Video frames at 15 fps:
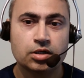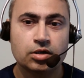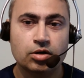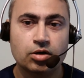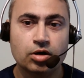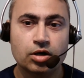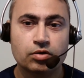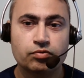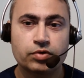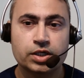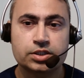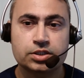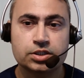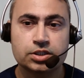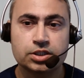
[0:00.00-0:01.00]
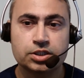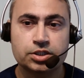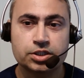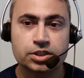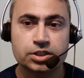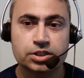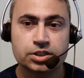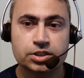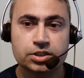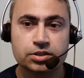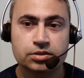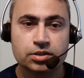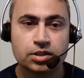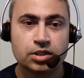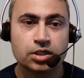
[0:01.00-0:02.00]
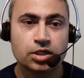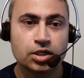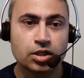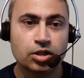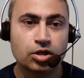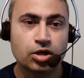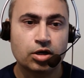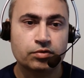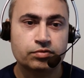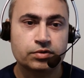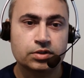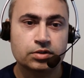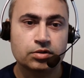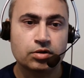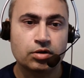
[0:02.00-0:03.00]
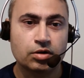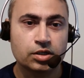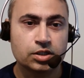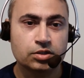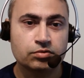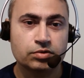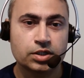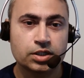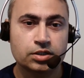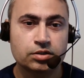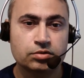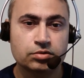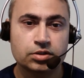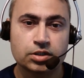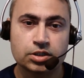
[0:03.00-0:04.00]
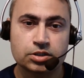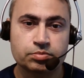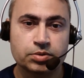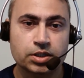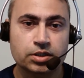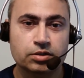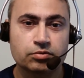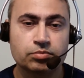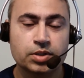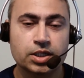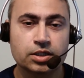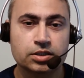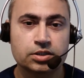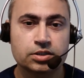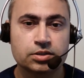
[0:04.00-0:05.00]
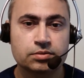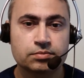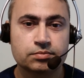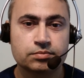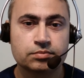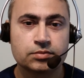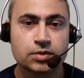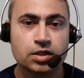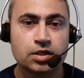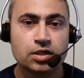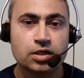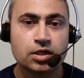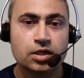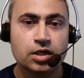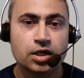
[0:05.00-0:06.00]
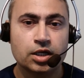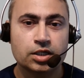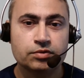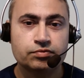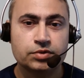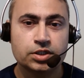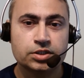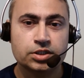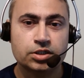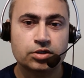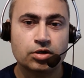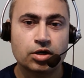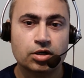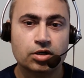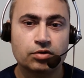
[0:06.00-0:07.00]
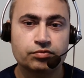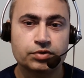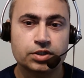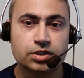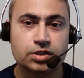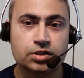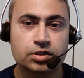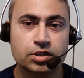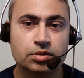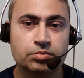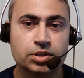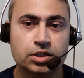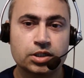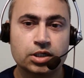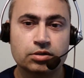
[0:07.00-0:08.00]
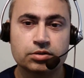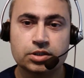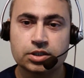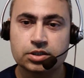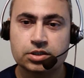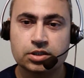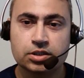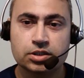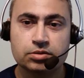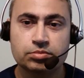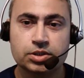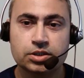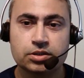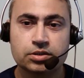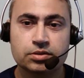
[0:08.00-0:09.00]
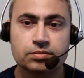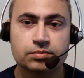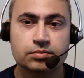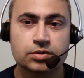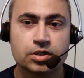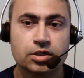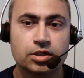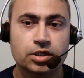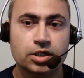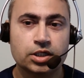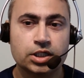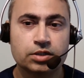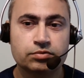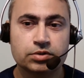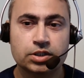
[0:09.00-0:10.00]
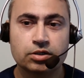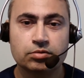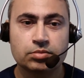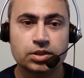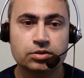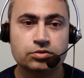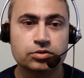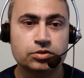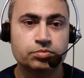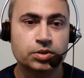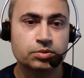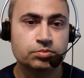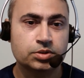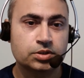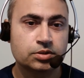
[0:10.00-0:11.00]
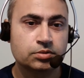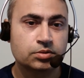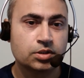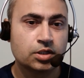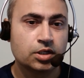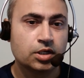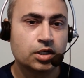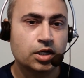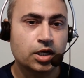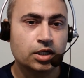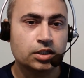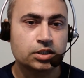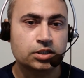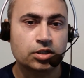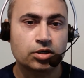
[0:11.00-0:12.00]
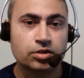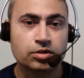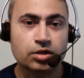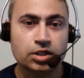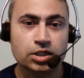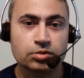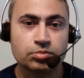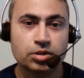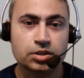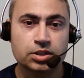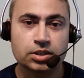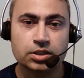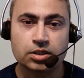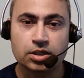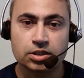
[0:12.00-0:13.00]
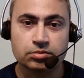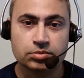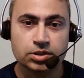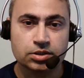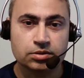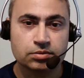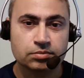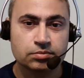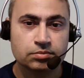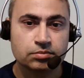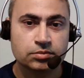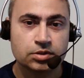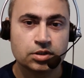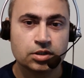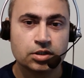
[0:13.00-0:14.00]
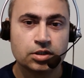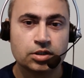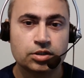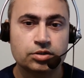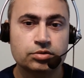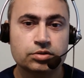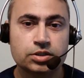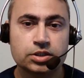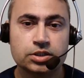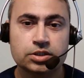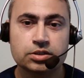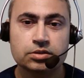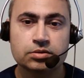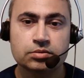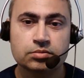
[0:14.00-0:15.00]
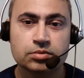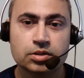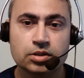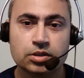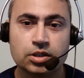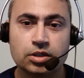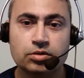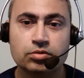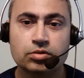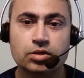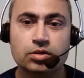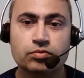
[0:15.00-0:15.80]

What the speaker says: all vested interests laughed all the way to their respective banks. And if there is a talk of it coming down just a little bit, it gives government goosebumps and they start talking about the economy. Truth is, they do not